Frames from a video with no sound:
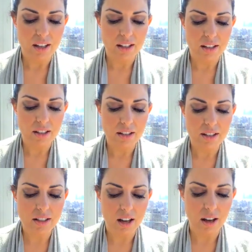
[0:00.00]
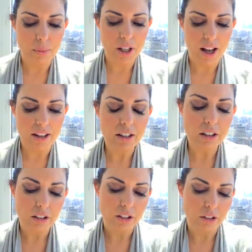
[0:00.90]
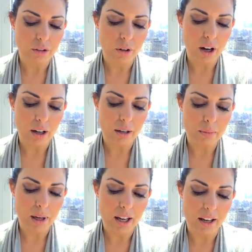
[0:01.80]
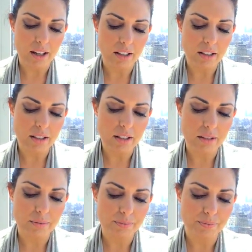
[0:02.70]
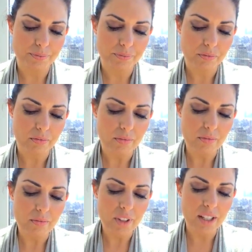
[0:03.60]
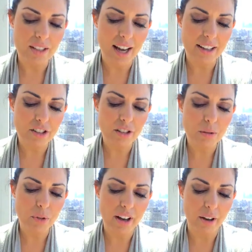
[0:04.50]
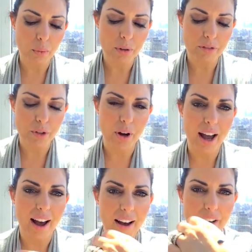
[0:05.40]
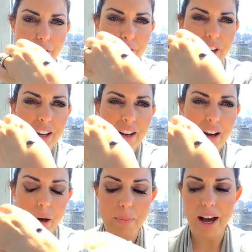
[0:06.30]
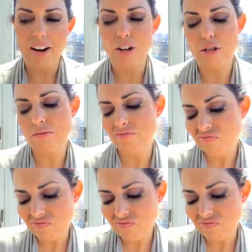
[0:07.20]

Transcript: is apply the glue on my hand. It actually will help if you have about